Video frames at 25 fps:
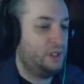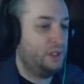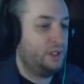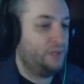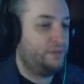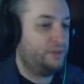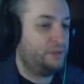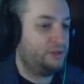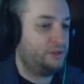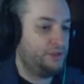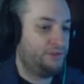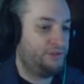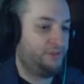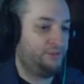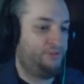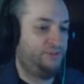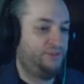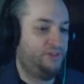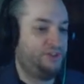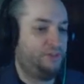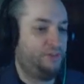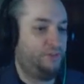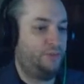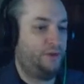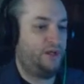the closest
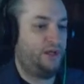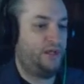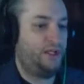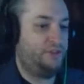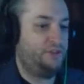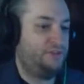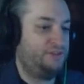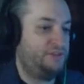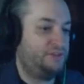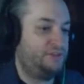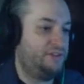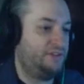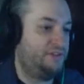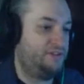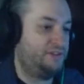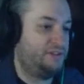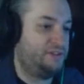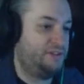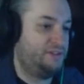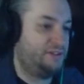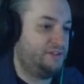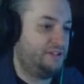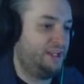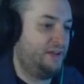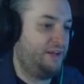fissure where I could
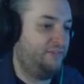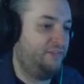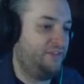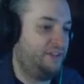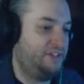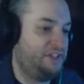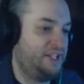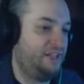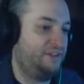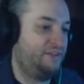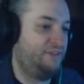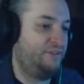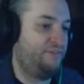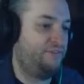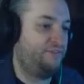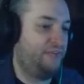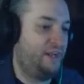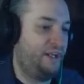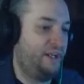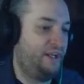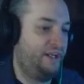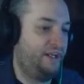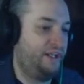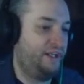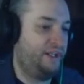stand a chance at
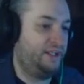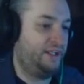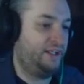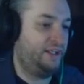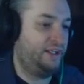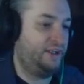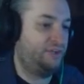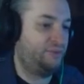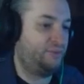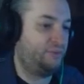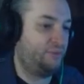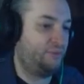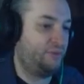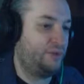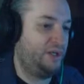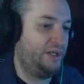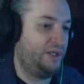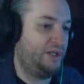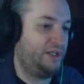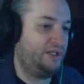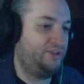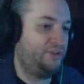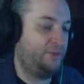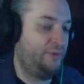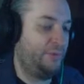finding is right
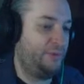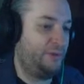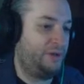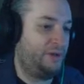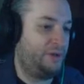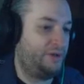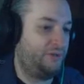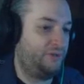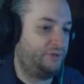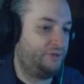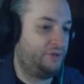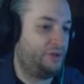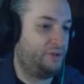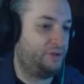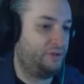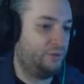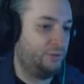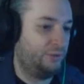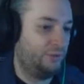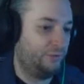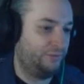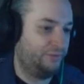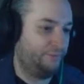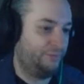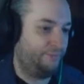next to Imperial Stronghold.